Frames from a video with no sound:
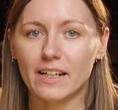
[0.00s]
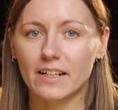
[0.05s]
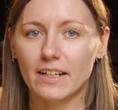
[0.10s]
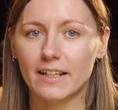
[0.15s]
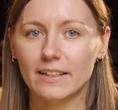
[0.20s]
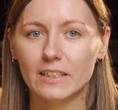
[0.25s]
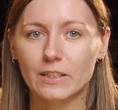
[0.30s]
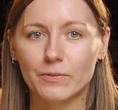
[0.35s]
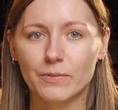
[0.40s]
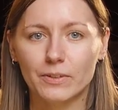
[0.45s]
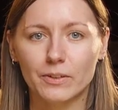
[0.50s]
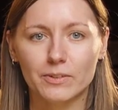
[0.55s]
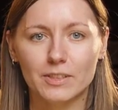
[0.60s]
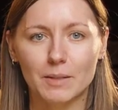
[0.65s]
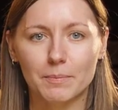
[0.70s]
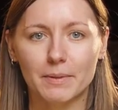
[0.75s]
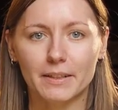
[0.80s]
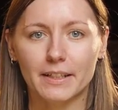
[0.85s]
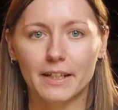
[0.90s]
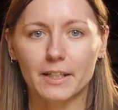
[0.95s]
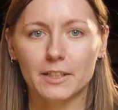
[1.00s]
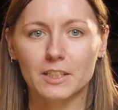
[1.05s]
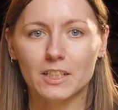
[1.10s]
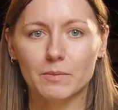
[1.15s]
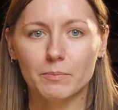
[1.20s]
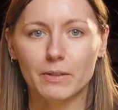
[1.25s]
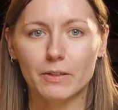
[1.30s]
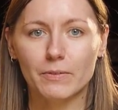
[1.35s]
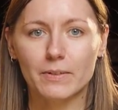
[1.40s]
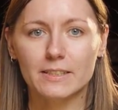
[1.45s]
Any native Windows
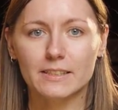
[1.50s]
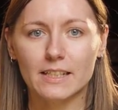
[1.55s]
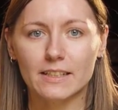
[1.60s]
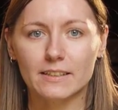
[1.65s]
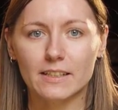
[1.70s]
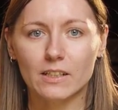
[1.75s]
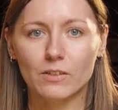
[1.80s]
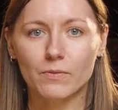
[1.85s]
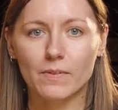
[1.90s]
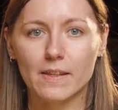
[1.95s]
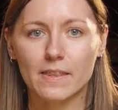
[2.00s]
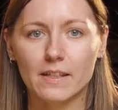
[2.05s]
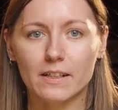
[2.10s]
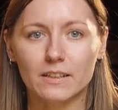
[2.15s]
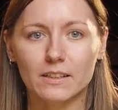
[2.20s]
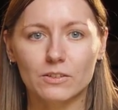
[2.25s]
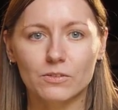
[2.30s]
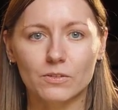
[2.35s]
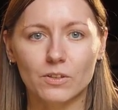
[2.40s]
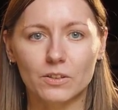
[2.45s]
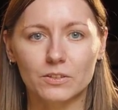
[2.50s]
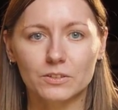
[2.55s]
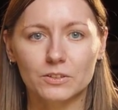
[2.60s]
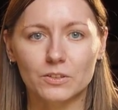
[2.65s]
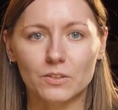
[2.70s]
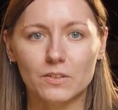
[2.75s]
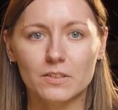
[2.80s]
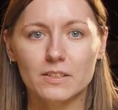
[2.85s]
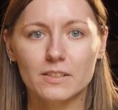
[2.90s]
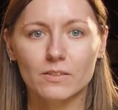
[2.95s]
application built with standard Win32
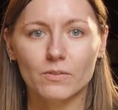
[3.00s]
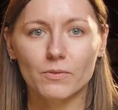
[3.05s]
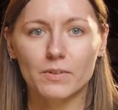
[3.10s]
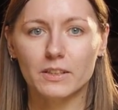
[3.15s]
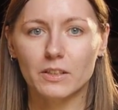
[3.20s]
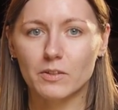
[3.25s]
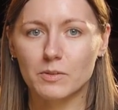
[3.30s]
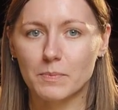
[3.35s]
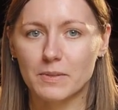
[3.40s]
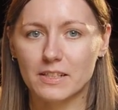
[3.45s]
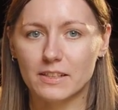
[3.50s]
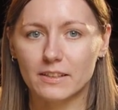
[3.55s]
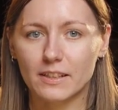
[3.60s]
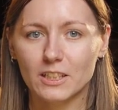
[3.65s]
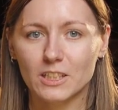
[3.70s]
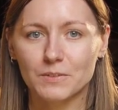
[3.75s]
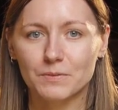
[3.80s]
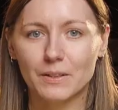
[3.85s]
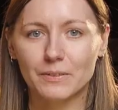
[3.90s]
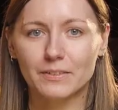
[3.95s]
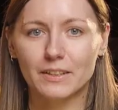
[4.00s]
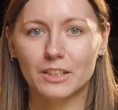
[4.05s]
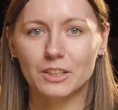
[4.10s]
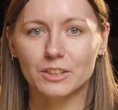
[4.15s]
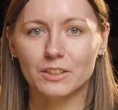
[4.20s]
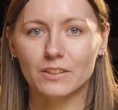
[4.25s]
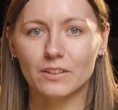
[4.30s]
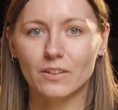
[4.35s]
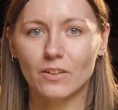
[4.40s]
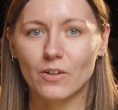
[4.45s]
controls, Windows Presentation
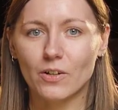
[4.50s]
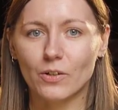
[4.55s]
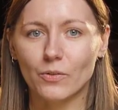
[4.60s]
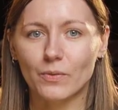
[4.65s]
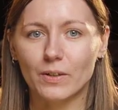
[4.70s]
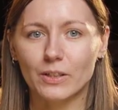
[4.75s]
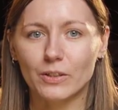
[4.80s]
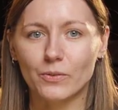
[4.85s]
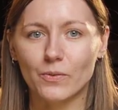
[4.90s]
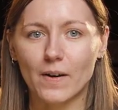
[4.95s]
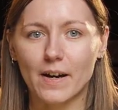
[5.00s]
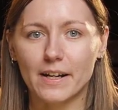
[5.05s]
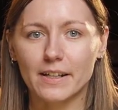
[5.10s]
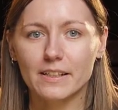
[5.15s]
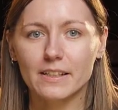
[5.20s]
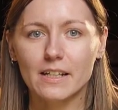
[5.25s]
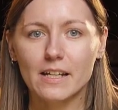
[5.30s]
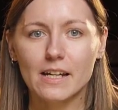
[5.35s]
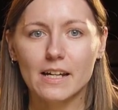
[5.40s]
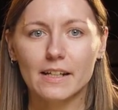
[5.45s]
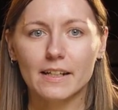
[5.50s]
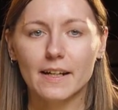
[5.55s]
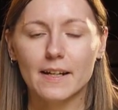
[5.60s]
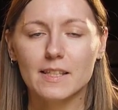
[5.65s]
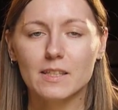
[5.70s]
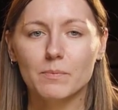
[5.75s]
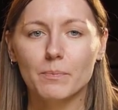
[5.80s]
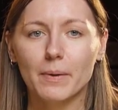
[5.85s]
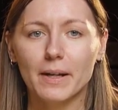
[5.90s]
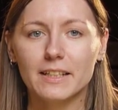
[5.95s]
Foundation, or WinUI
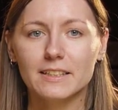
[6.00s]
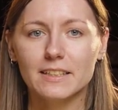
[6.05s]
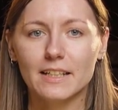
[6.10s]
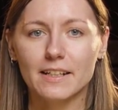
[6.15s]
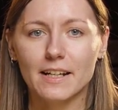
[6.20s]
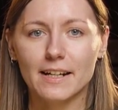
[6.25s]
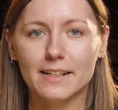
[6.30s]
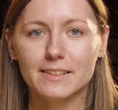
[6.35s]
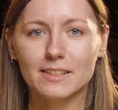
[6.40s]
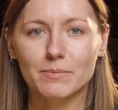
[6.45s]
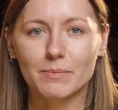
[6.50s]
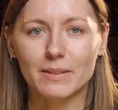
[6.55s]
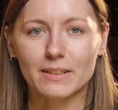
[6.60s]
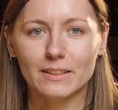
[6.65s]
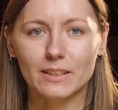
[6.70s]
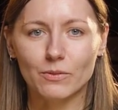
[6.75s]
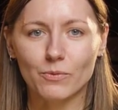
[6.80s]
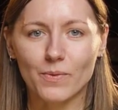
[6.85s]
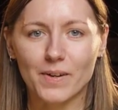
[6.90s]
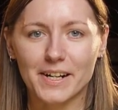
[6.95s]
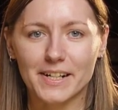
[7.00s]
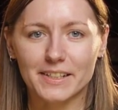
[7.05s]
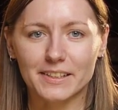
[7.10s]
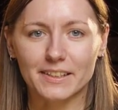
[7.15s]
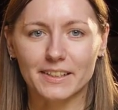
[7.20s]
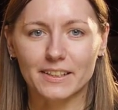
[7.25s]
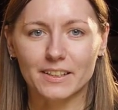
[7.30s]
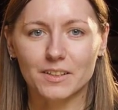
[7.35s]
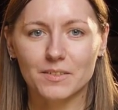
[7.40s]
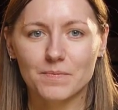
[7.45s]
gets baseline accessibility
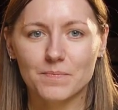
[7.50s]
wired